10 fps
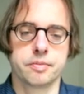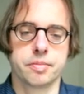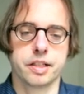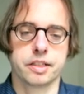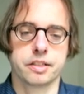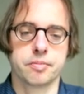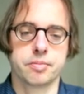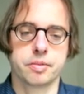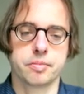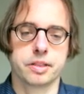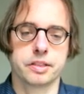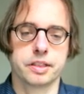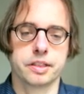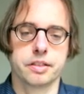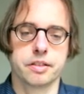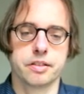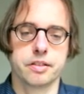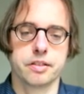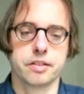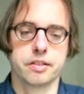by the probability
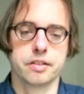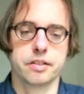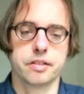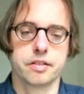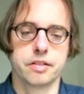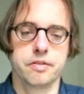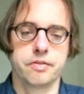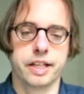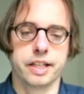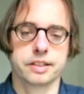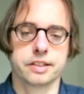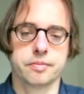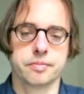of x.